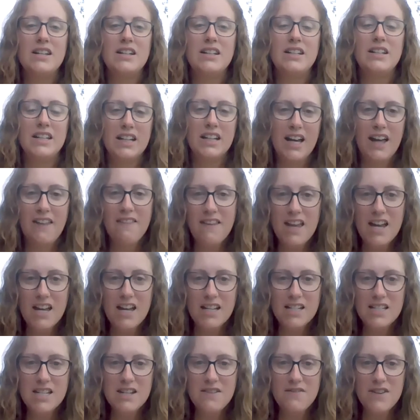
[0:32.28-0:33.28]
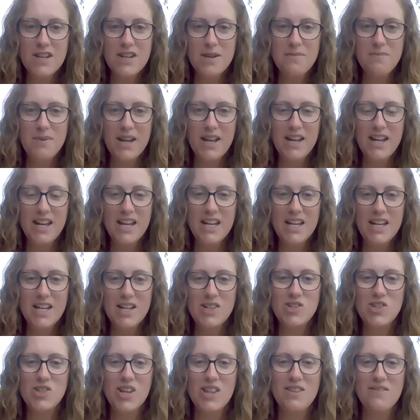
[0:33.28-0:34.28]
click on the activity
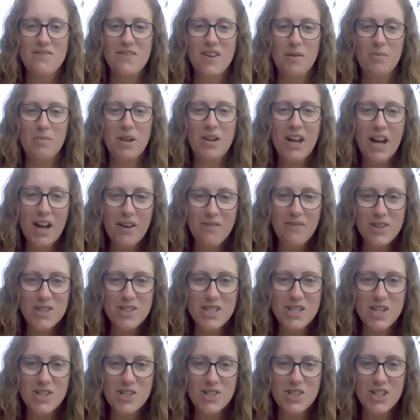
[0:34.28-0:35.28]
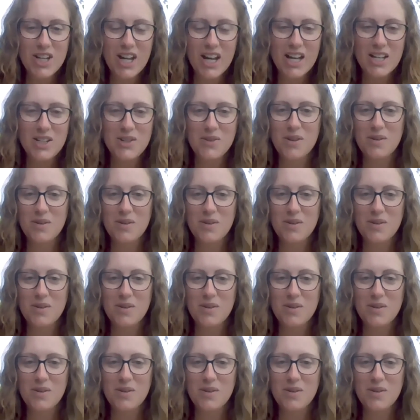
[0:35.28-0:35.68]
page and the family conversation guide.